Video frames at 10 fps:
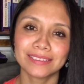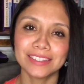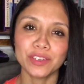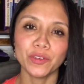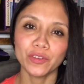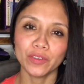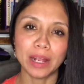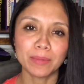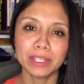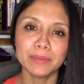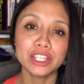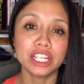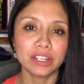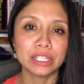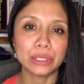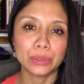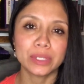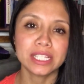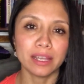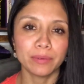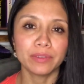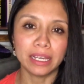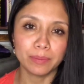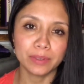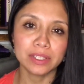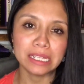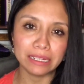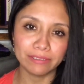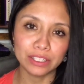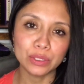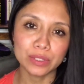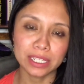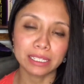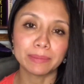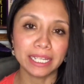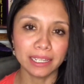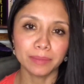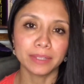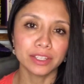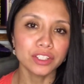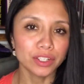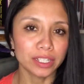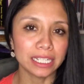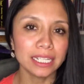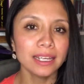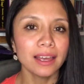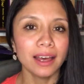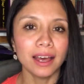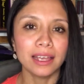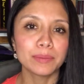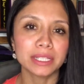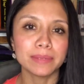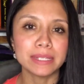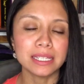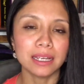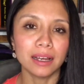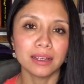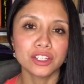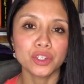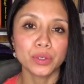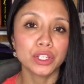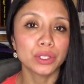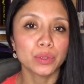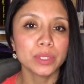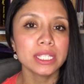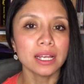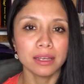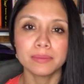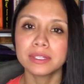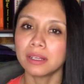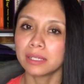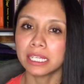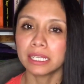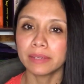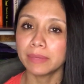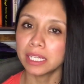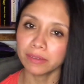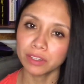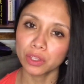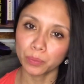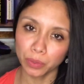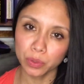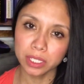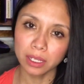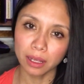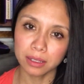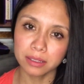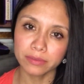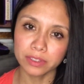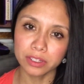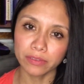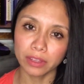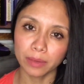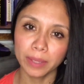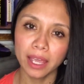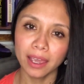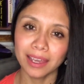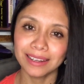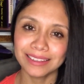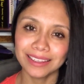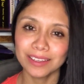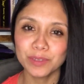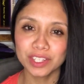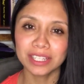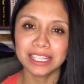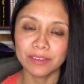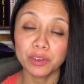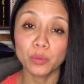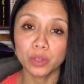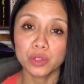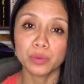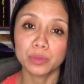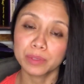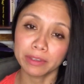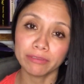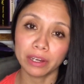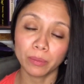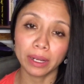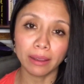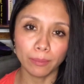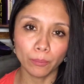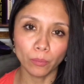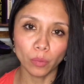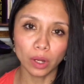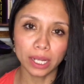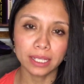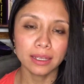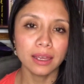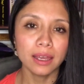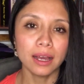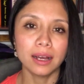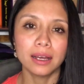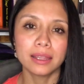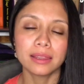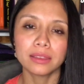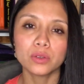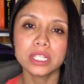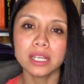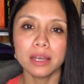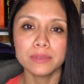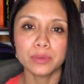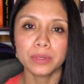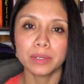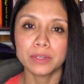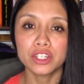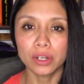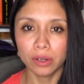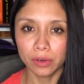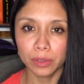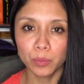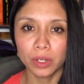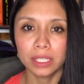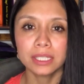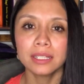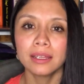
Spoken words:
So I'm gonna be sharing you 3 types of diapers that I've been using in my 8-month journey. I am gonna be showing you the 3 types. I'm gonna be giving you the pros and cons of each of them, and at the end, I'm just gonna give you which one was my favorite and why. The 3 types are pretty much the all-in-one.